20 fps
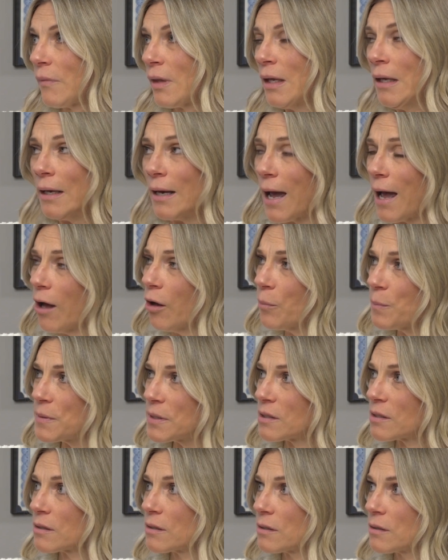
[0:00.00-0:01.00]
It
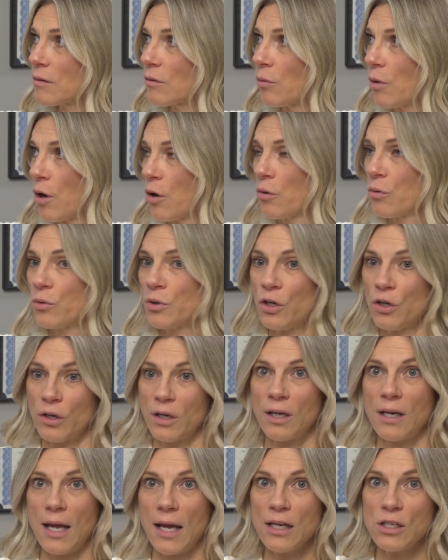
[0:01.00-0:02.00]
helps grow your
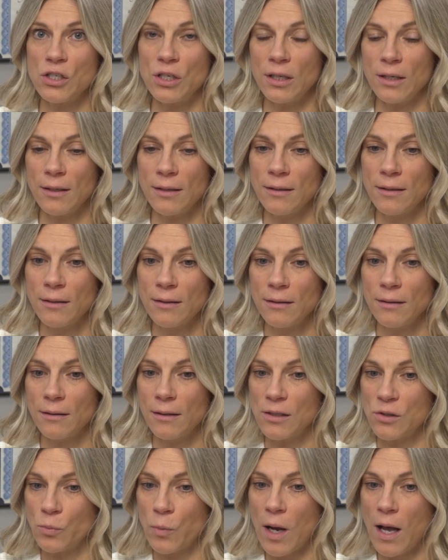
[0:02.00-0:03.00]
connection
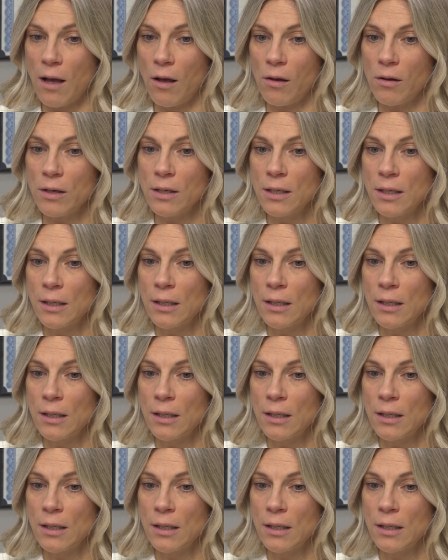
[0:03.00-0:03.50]
as well.